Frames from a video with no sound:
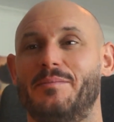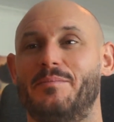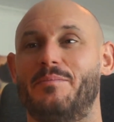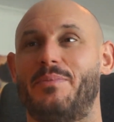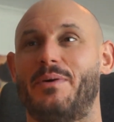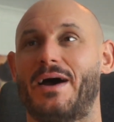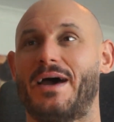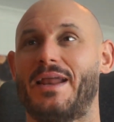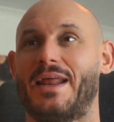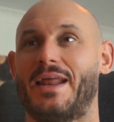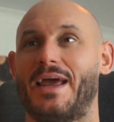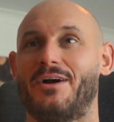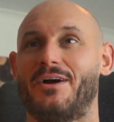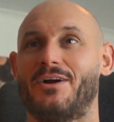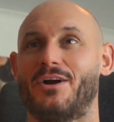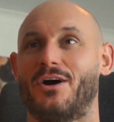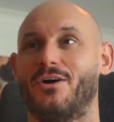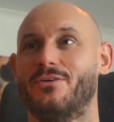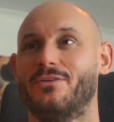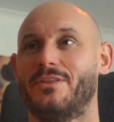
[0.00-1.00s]
but our
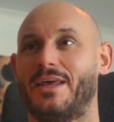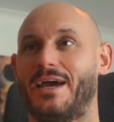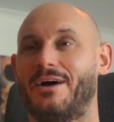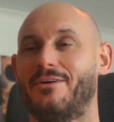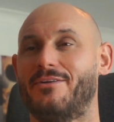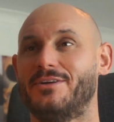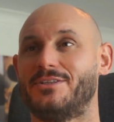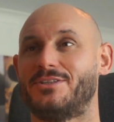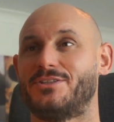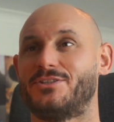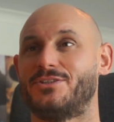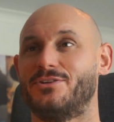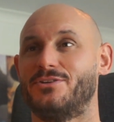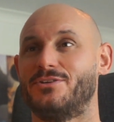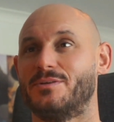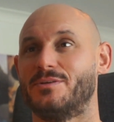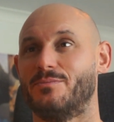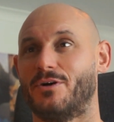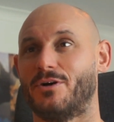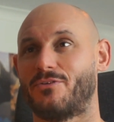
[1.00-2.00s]
goal now is to
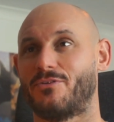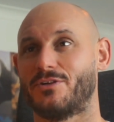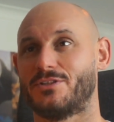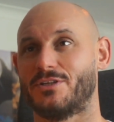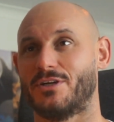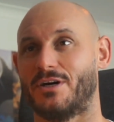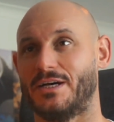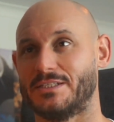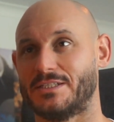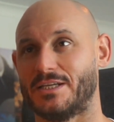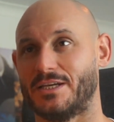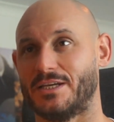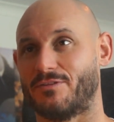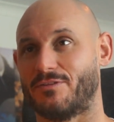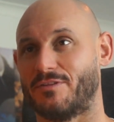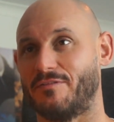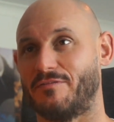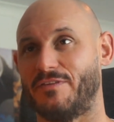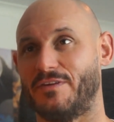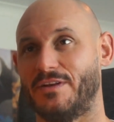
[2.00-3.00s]
democratize
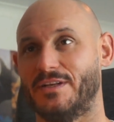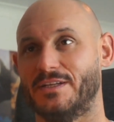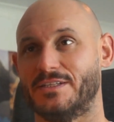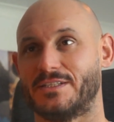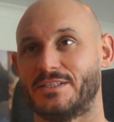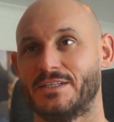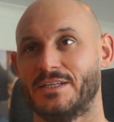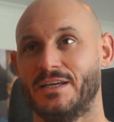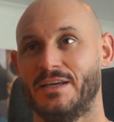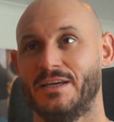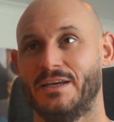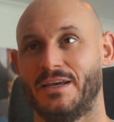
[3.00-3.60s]
health and fitness